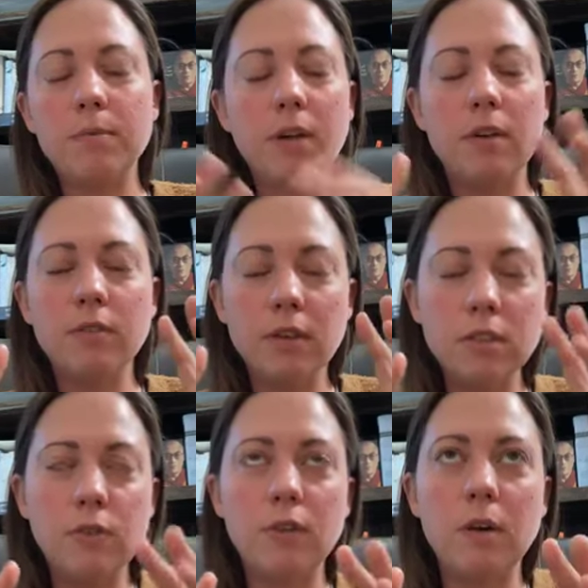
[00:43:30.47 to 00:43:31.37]
as long
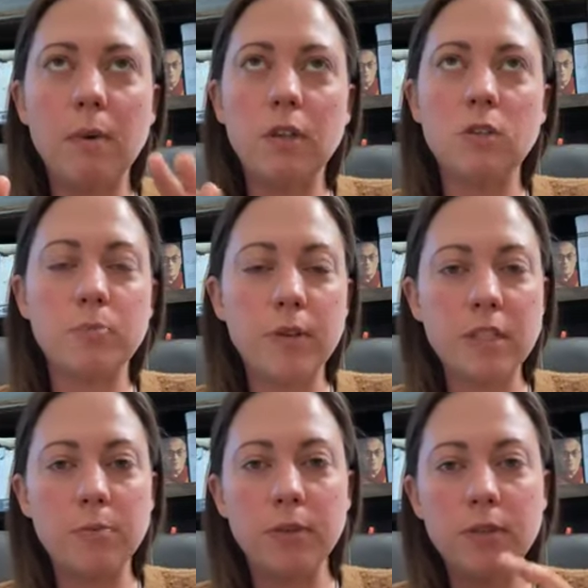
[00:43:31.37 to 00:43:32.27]
as you think about those
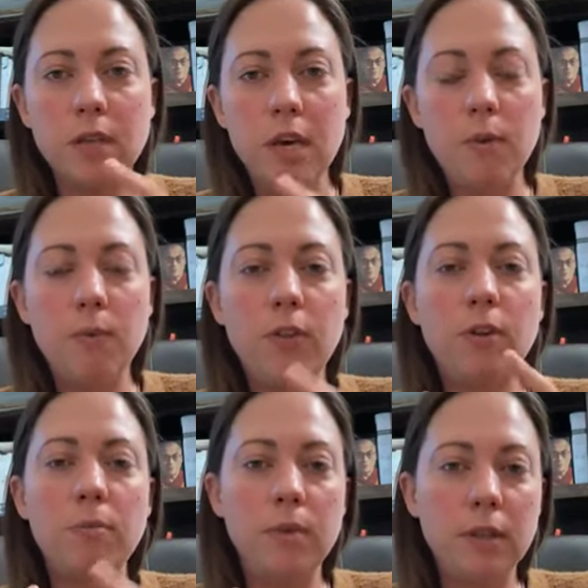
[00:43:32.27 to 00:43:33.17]
principles,
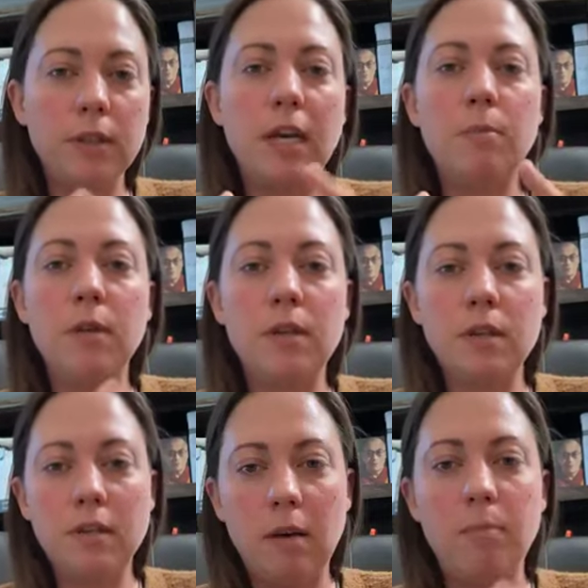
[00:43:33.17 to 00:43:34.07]
rhythm,
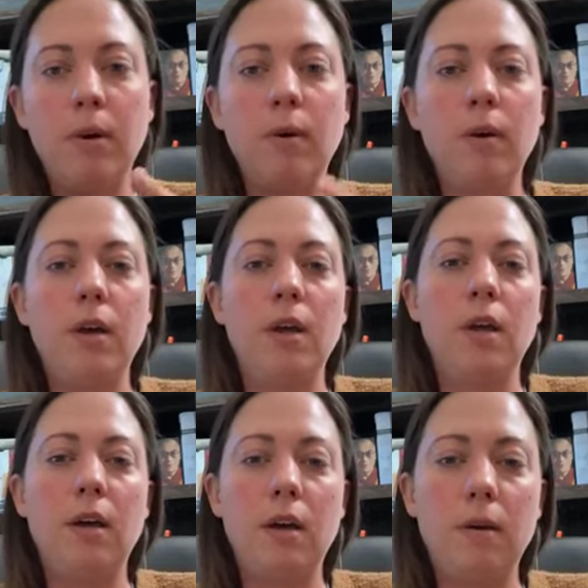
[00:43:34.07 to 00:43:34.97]
alignment, tempo,
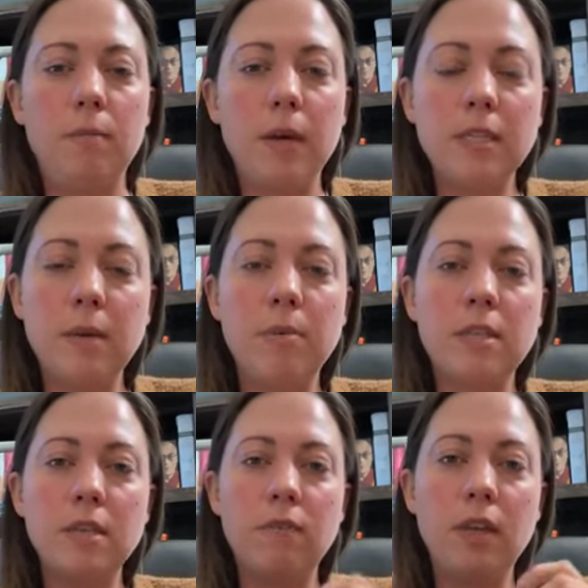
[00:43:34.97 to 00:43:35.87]

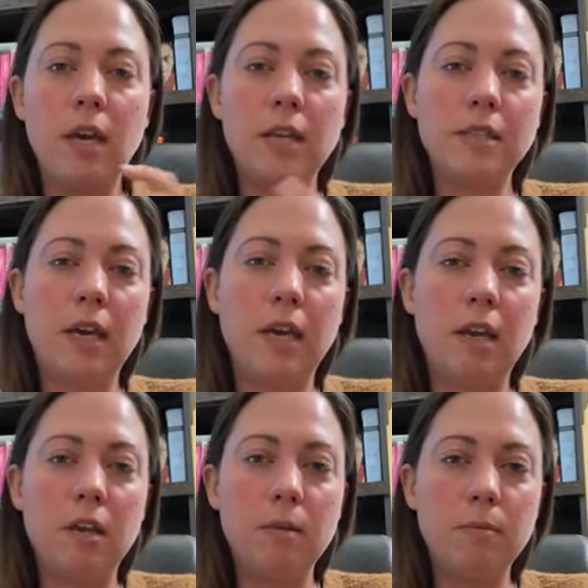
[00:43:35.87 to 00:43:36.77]
acceptance of the aids,
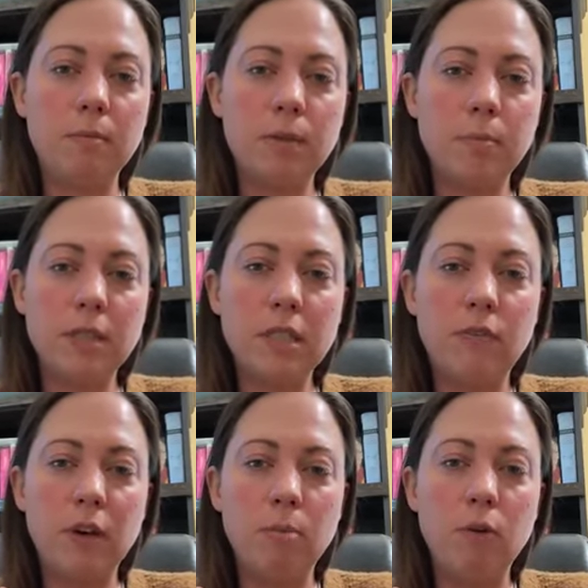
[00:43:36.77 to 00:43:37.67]
and
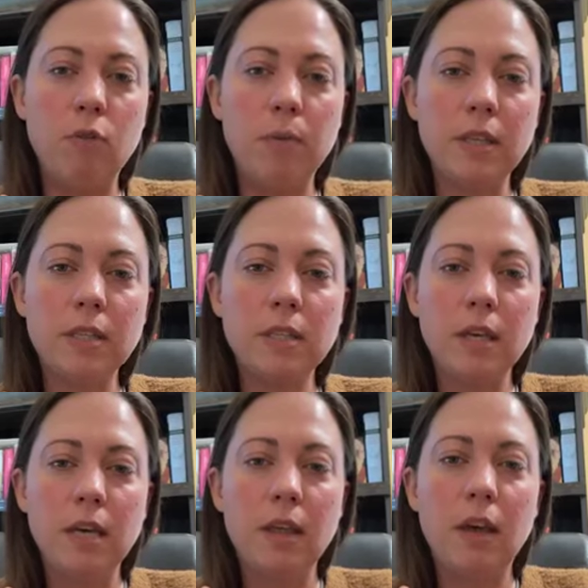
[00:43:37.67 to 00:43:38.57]
specific movements
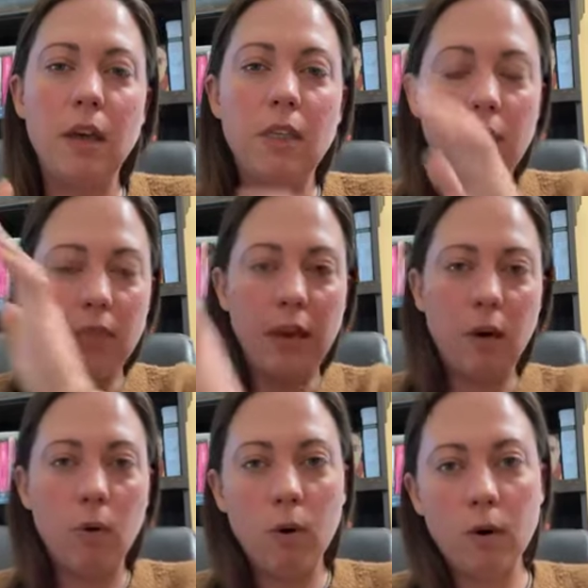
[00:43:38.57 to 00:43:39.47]
in
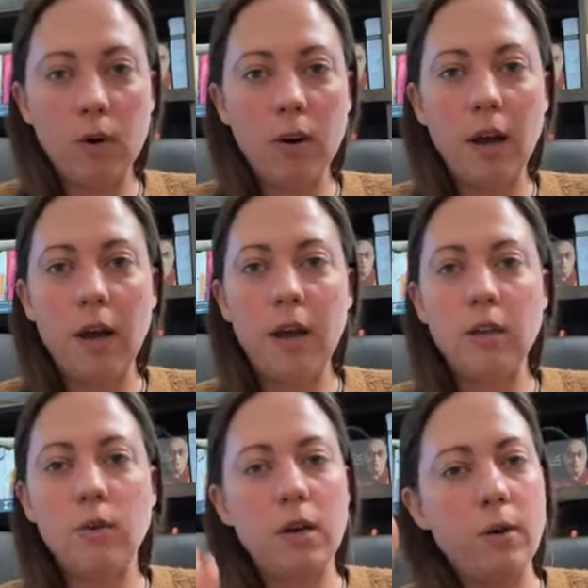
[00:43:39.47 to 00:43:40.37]
that order,
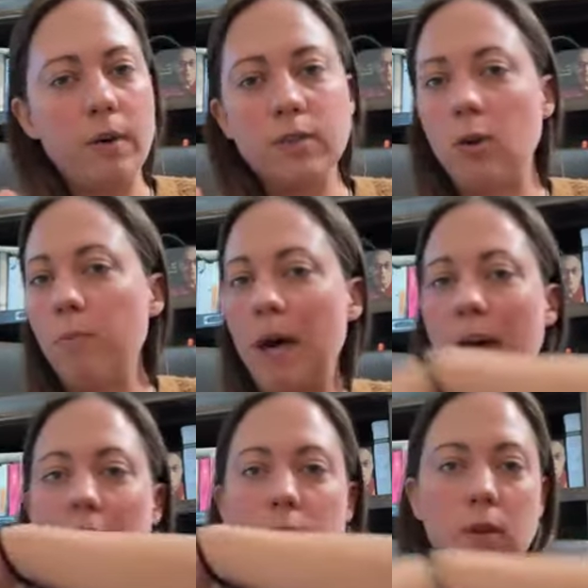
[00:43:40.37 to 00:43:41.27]
you can always go
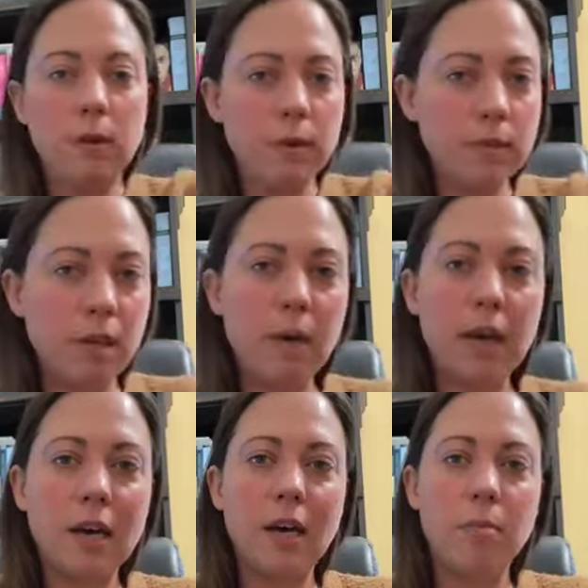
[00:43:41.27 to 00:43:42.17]
back, you can always come
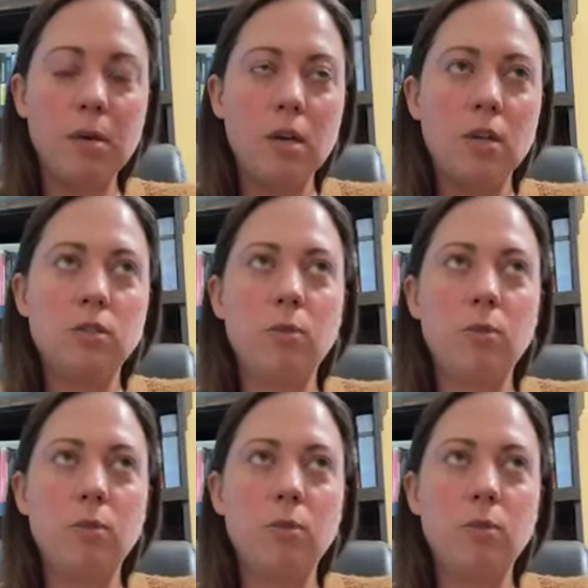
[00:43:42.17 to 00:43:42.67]
back up.